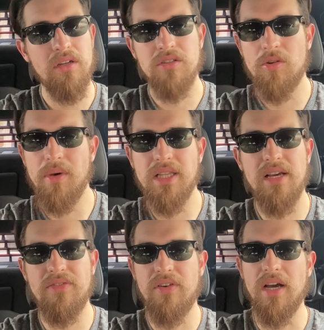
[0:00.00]
So make
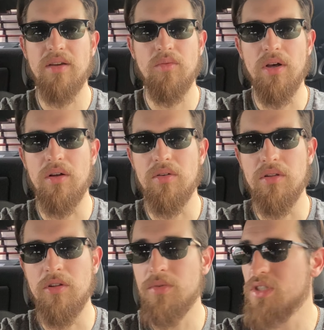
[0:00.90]
that fight while
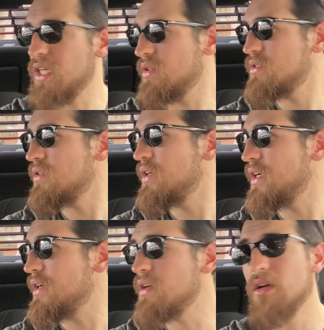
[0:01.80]
Lomachenko's still
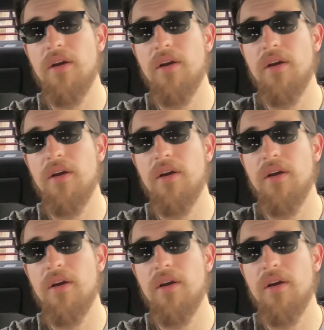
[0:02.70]
here.